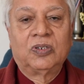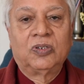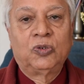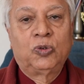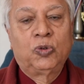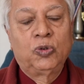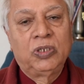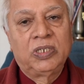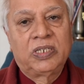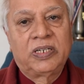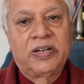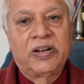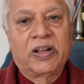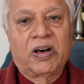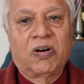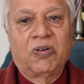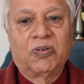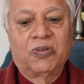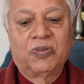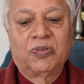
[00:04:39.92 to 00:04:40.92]
Do it
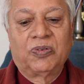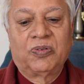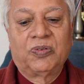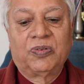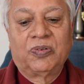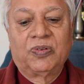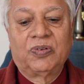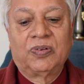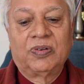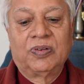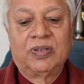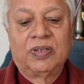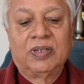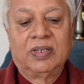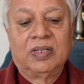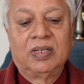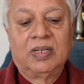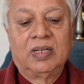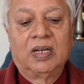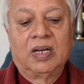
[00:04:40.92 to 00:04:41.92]
now.
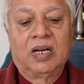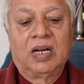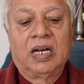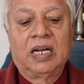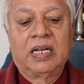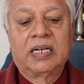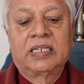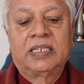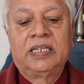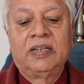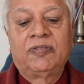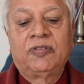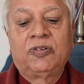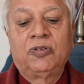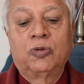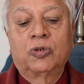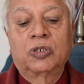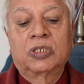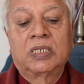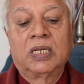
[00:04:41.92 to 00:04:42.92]
And gift
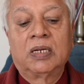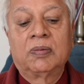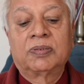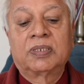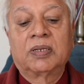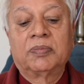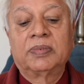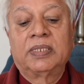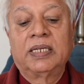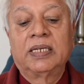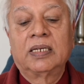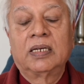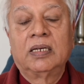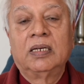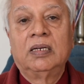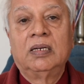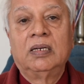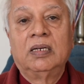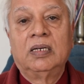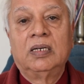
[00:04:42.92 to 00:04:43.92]
yourself
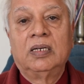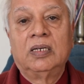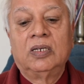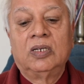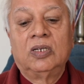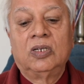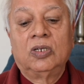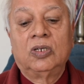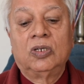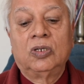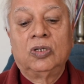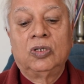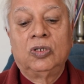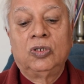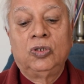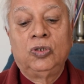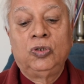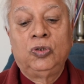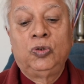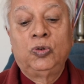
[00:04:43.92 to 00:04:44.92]
something
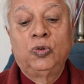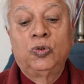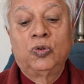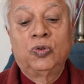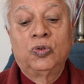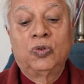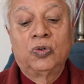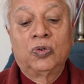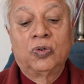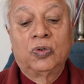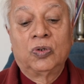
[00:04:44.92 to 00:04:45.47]
you